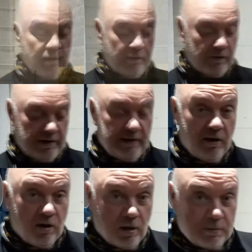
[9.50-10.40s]
and we've got it in
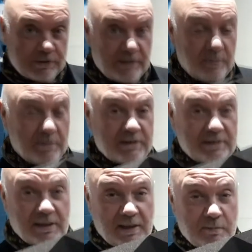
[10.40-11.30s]
aubergine, which is
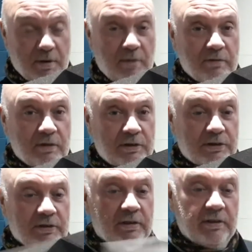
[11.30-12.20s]
like the brown version.